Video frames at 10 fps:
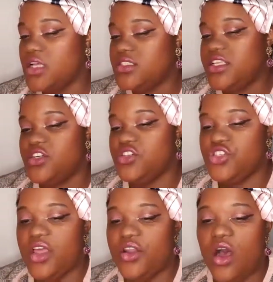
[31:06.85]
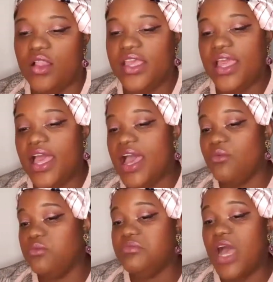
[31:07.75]
Senator John Hawley,
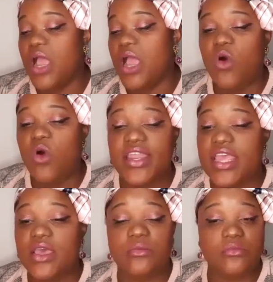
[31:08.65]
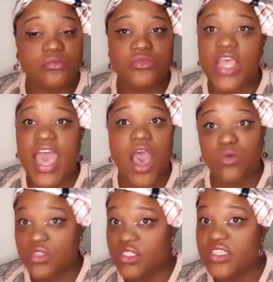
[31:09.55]
I want him
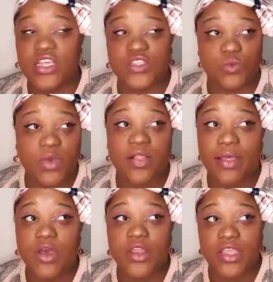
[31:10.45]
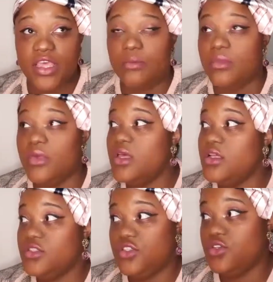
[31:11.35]
out as well. I want him
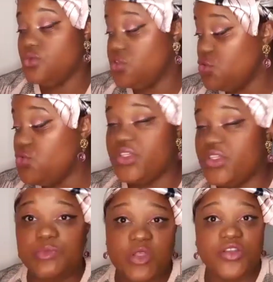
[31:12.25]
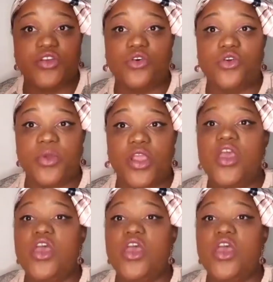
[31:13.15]
to lose his political career.